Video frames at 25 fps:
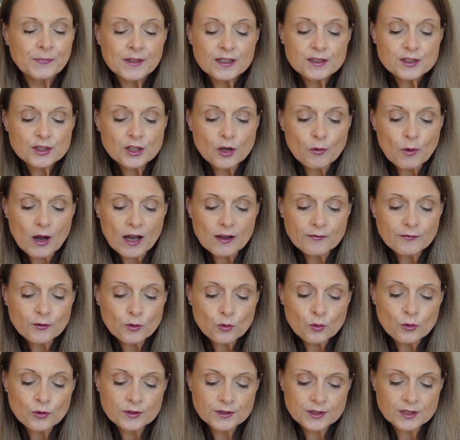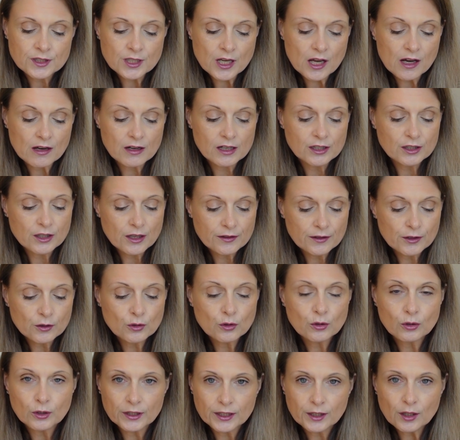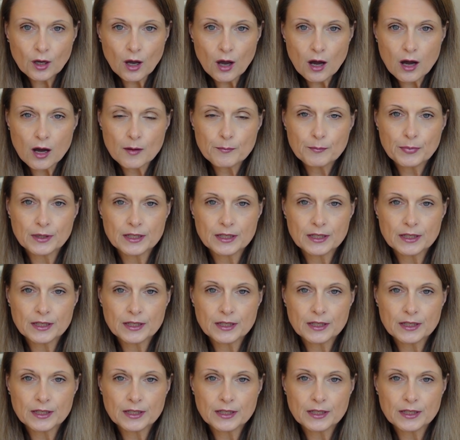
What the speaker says: So I've ordered her another koi carp,